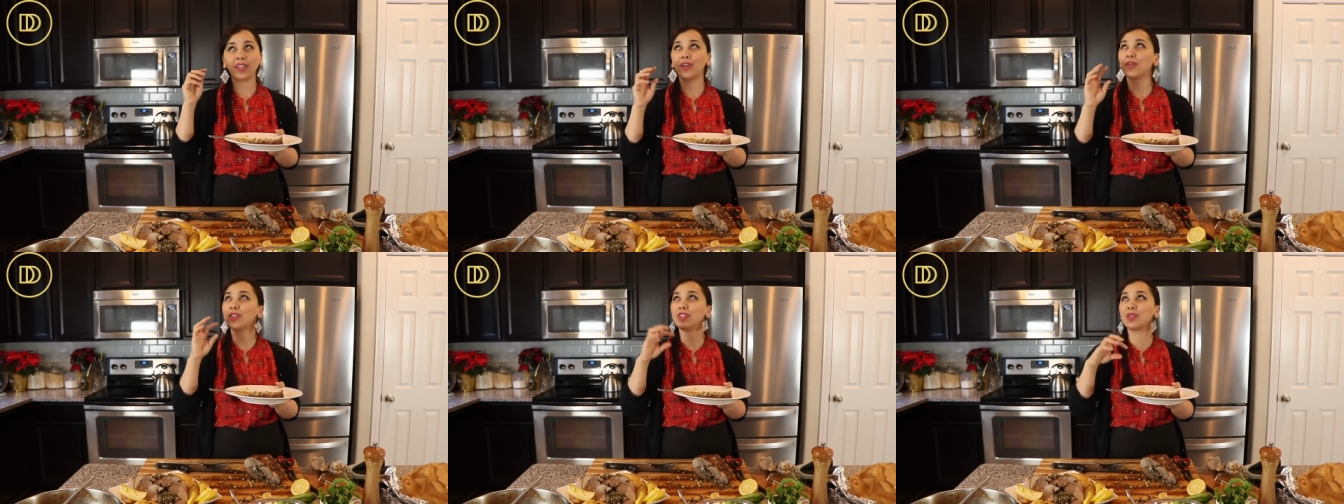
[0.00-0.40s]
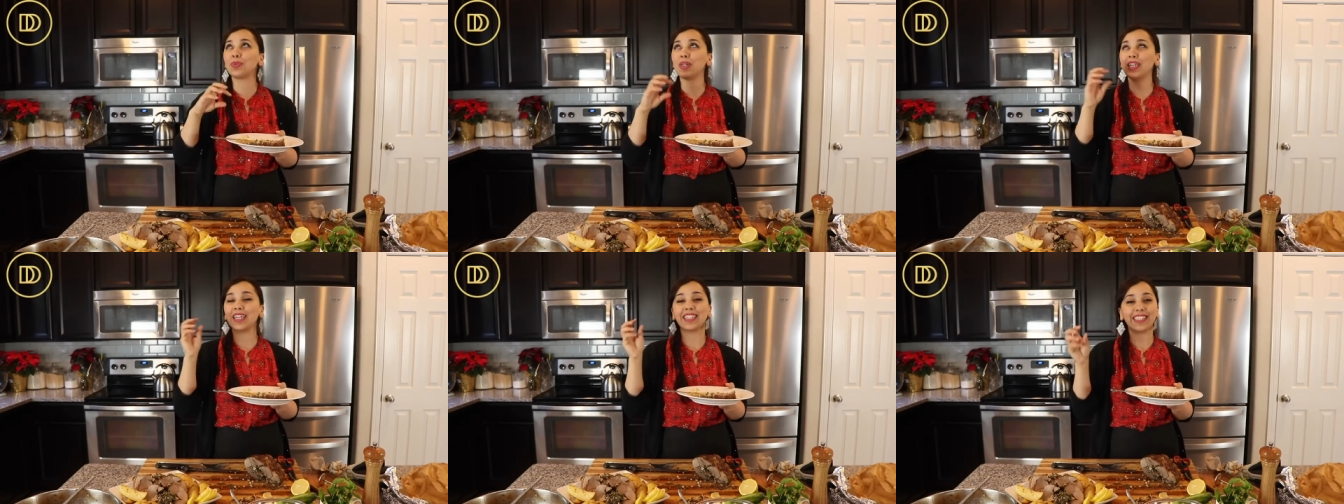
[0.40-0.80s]
or
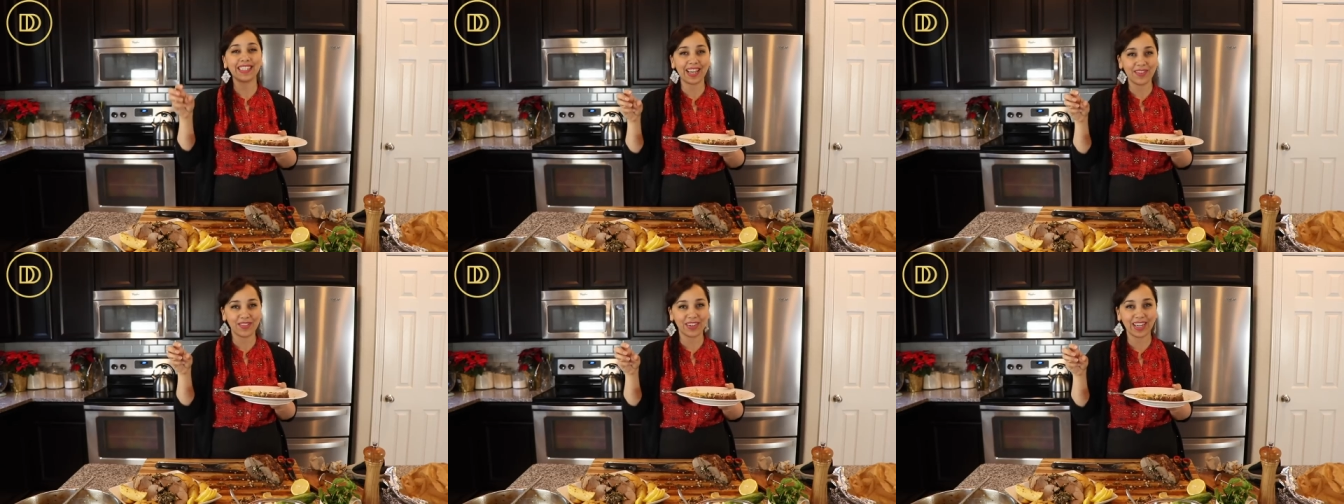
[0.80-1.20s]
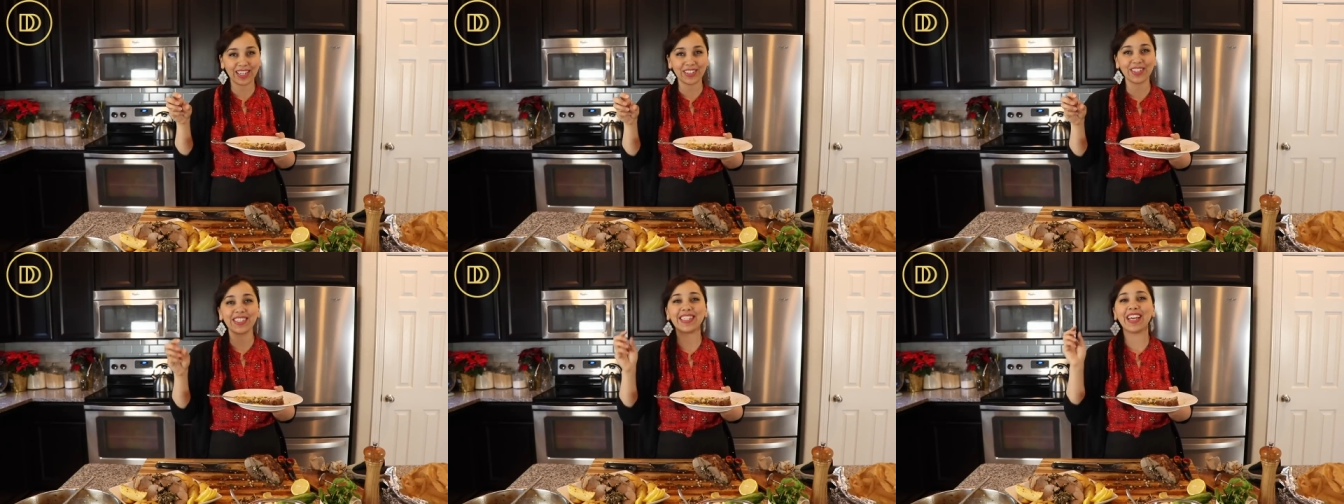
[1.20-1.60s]
sweet and savory, I
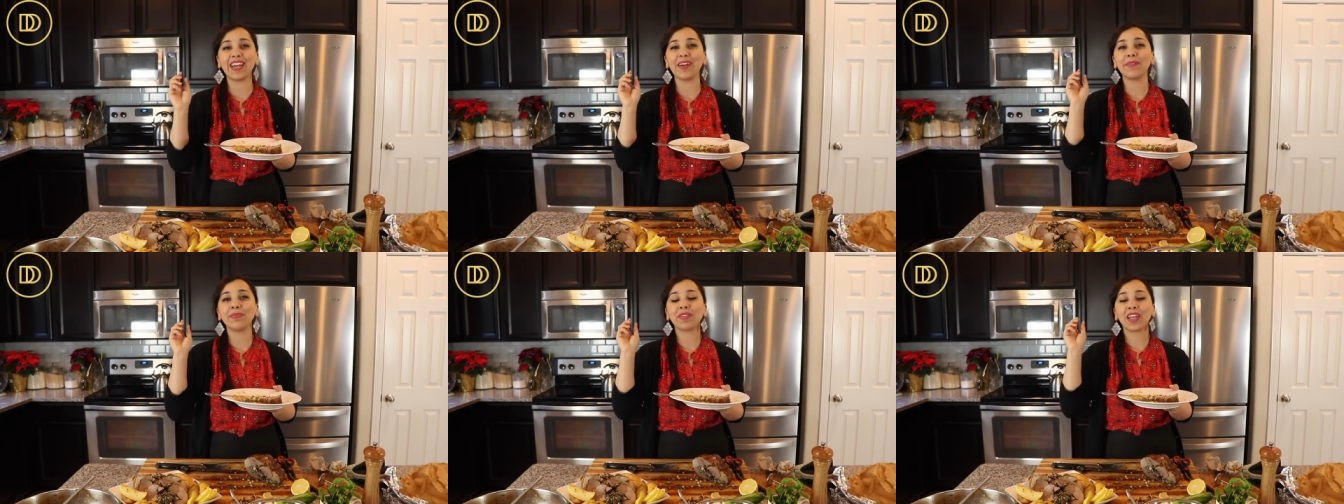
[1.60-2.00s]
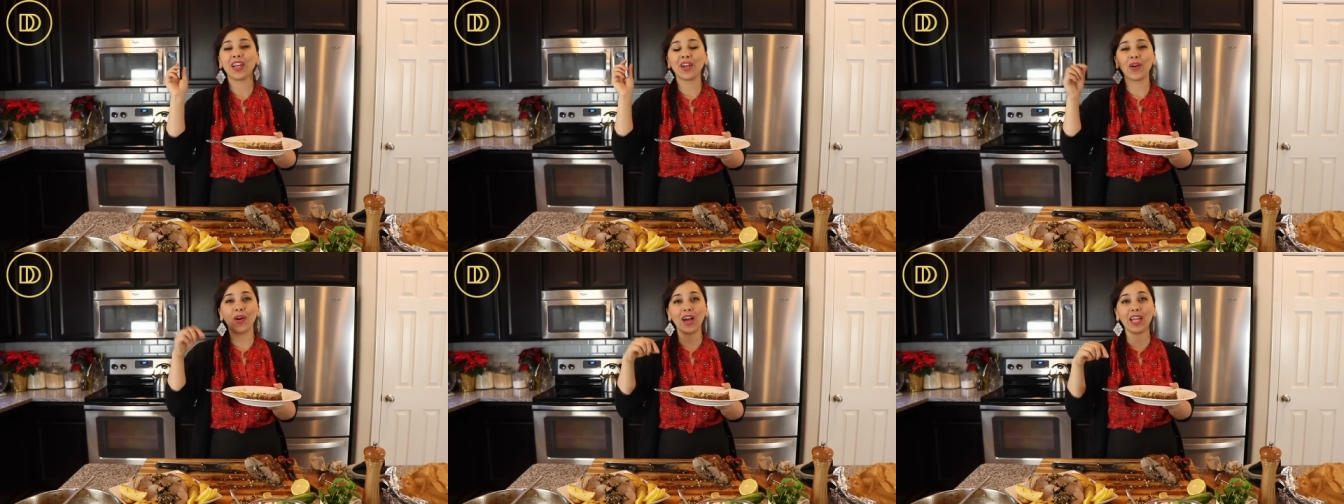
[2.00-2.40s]
should say,
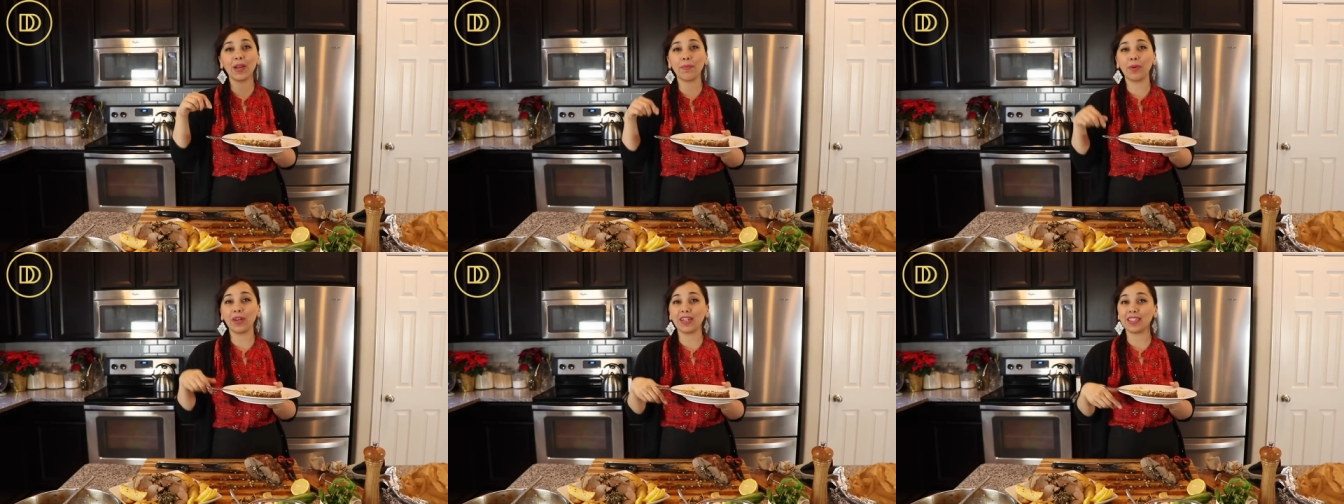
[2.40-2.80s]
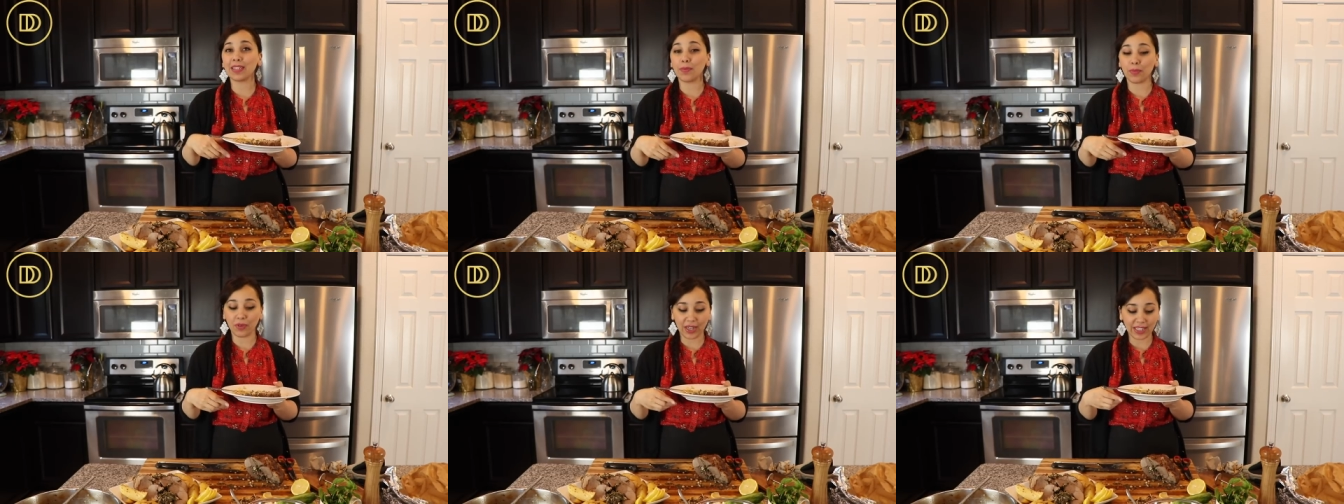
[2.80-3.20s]
go ahead and put in
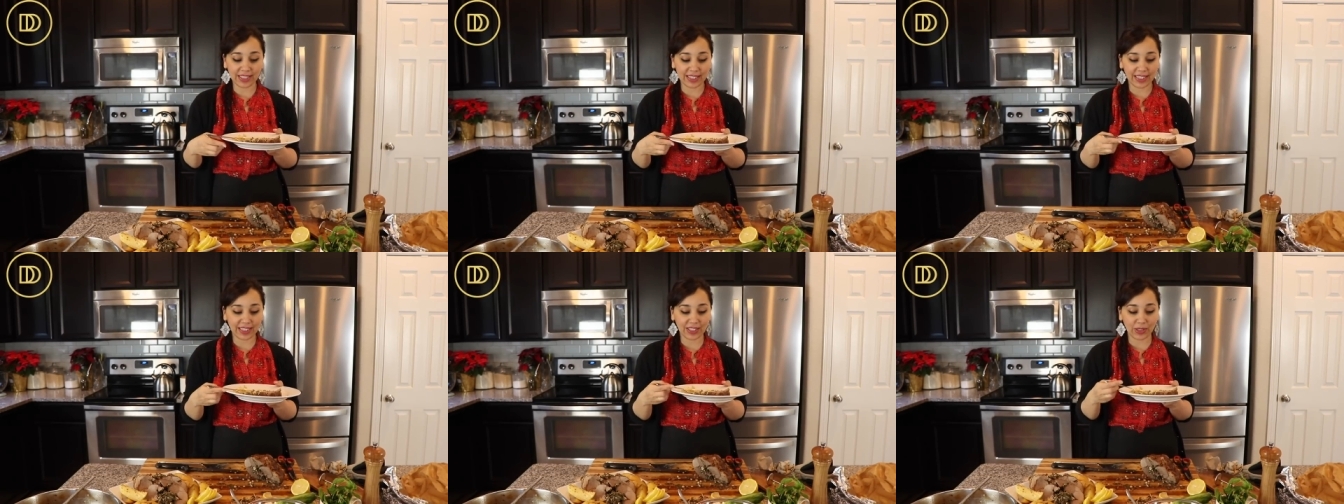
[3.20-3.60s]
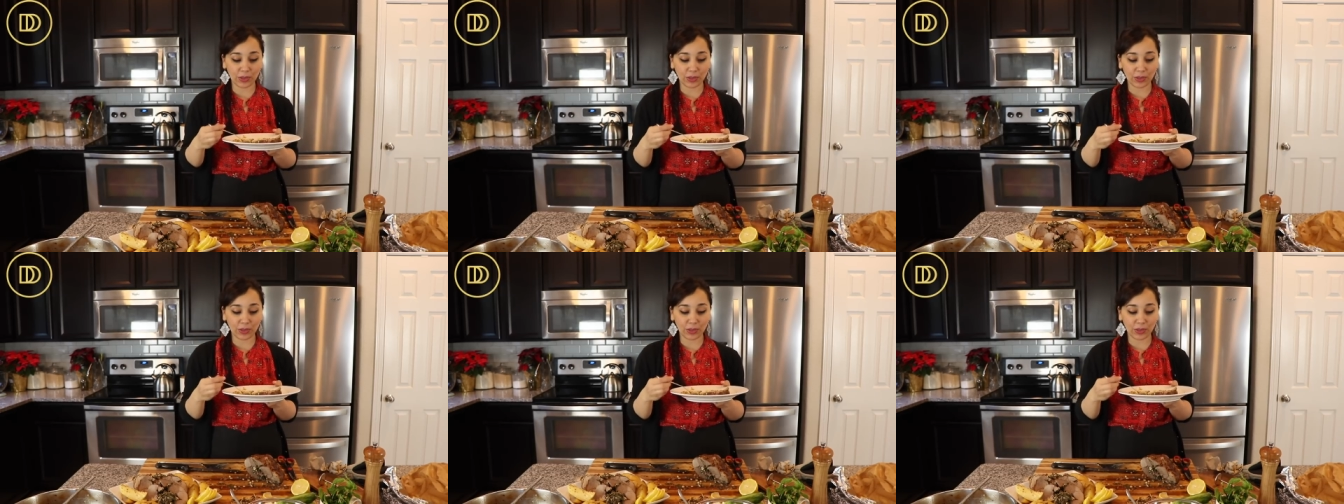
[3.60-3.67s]
some raisins.